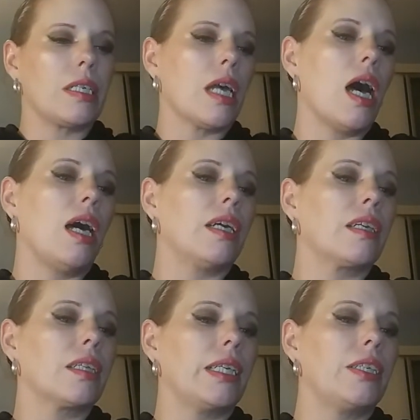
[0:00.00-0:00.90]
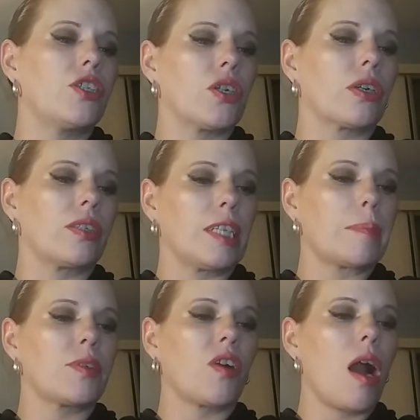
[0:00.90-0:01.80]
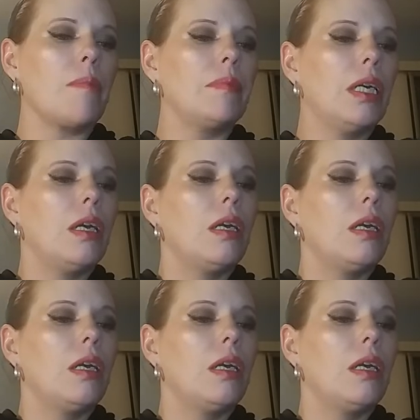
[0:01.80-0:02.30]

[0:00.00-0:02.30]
is Honolulu Sugar Lip Scrub.